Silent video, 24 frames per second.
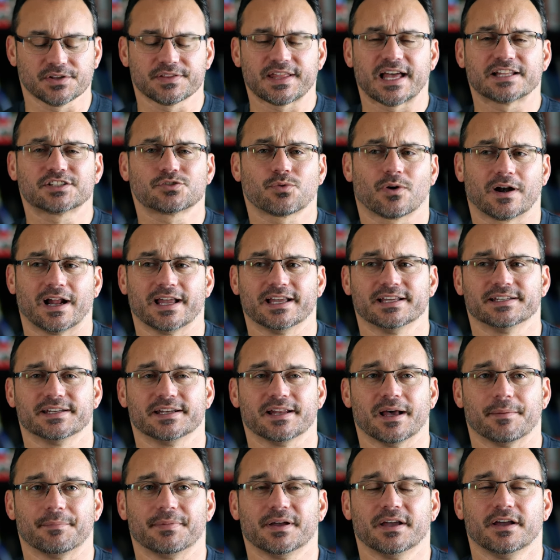so that's where I ended
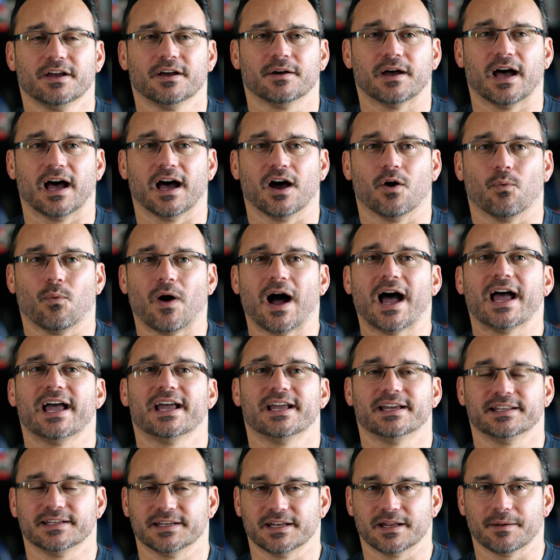up, uh, why I
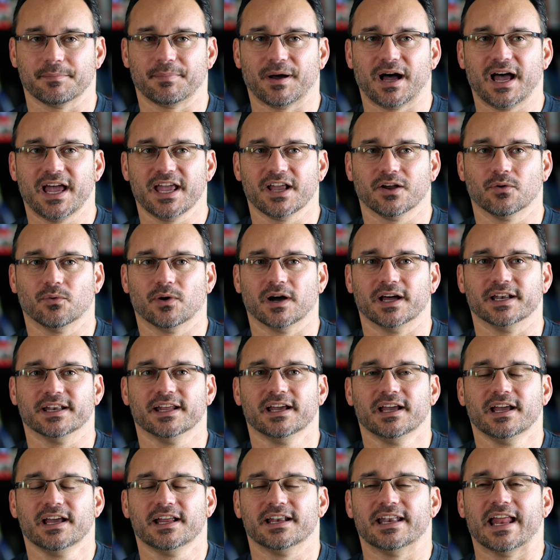ended up buying one.
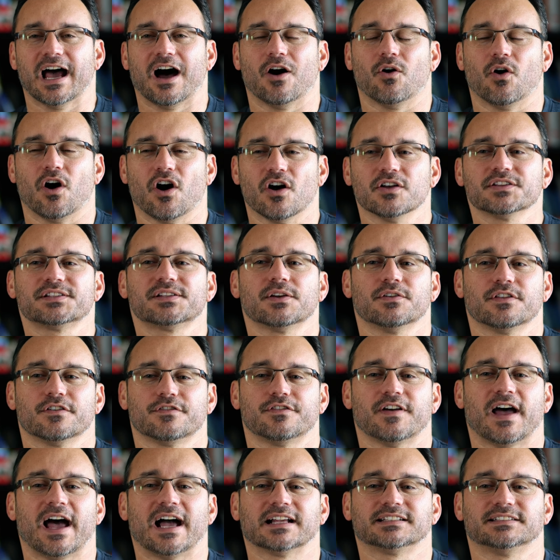Now, also the
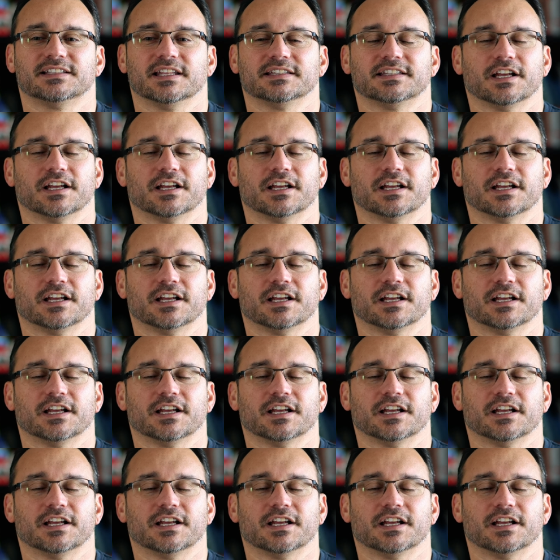fact that